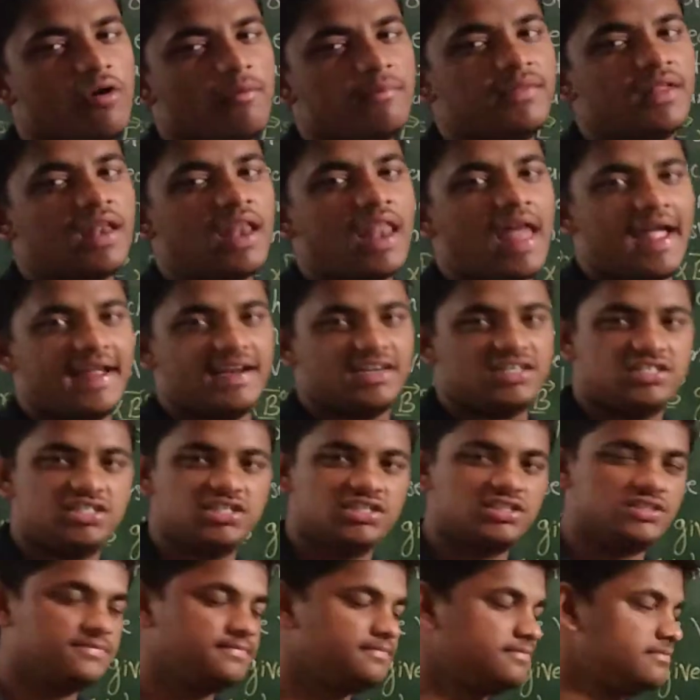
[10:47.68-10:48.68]
of the
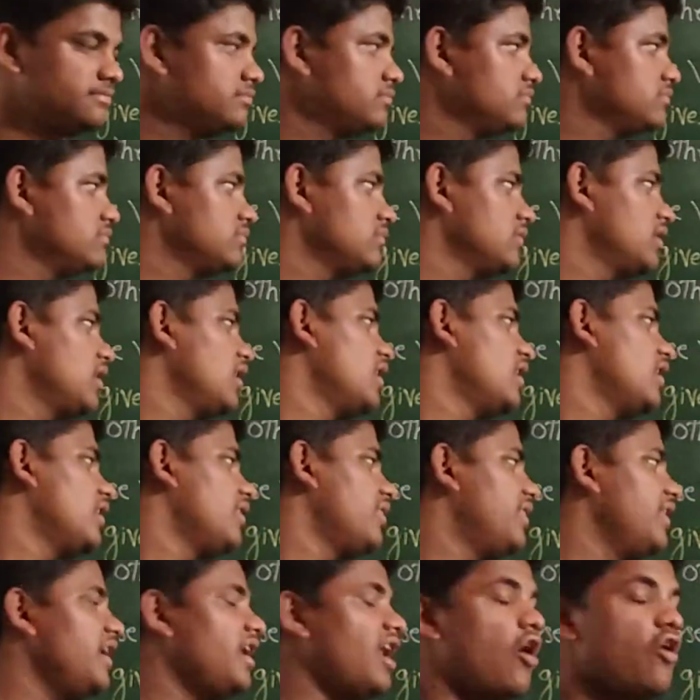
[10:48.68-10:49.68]
light,
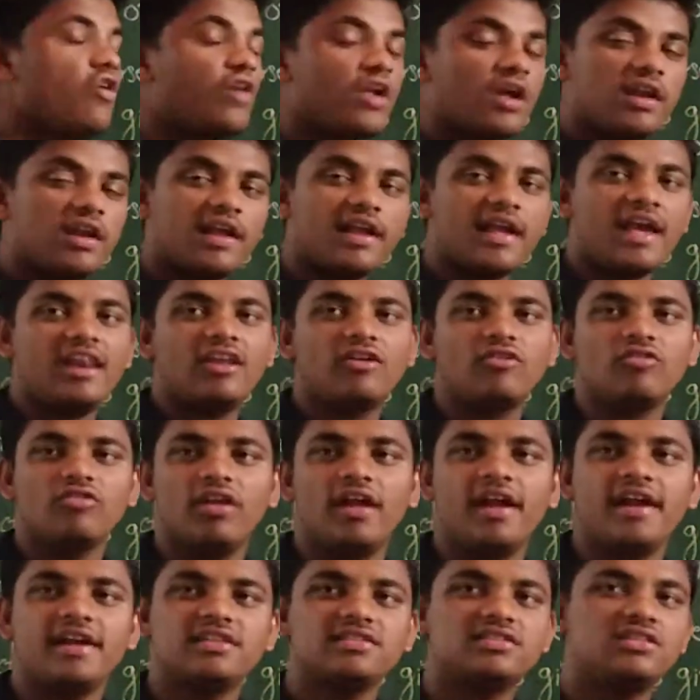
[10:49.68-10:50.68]
then how can I
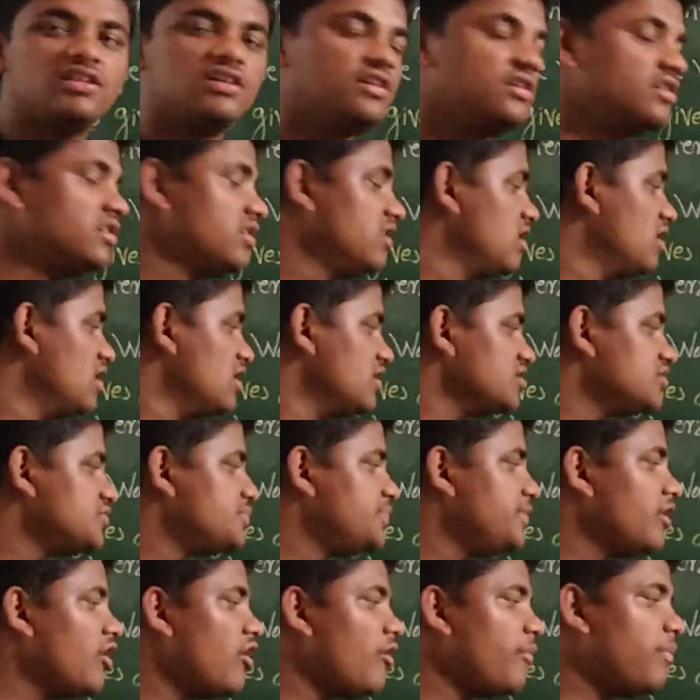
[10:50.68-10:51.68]
calculate the
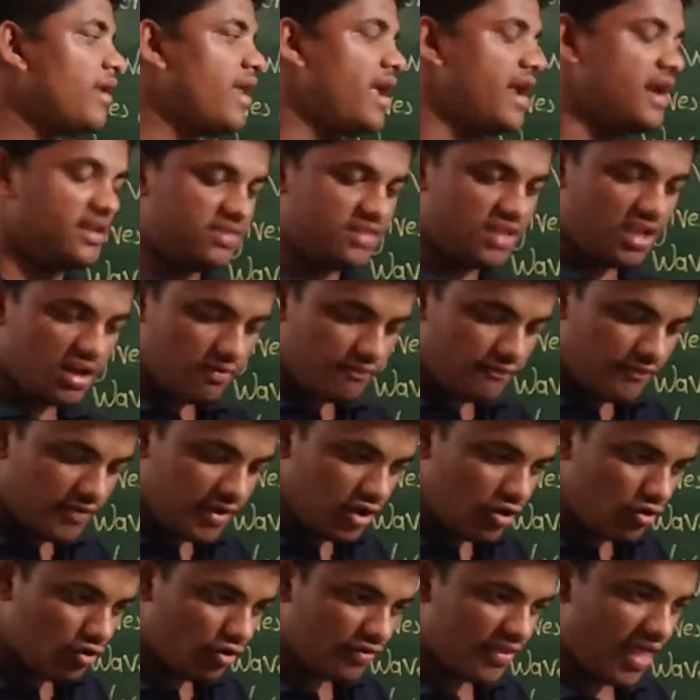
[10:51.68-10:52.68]
speed of light? Then
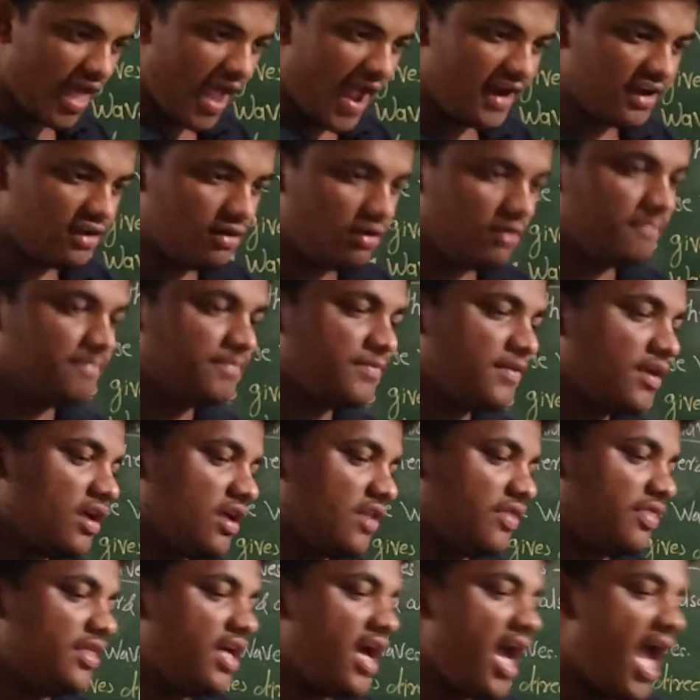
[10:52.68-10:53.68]
we know that
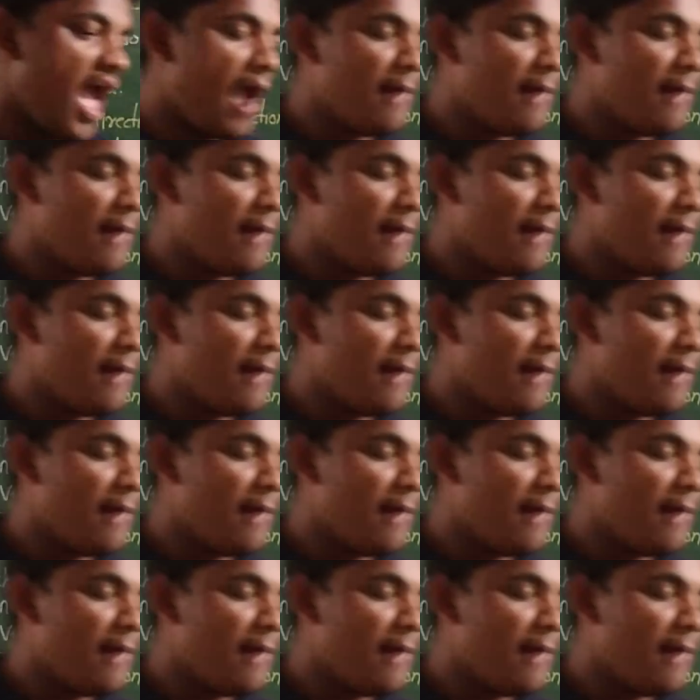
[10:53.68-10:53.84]
the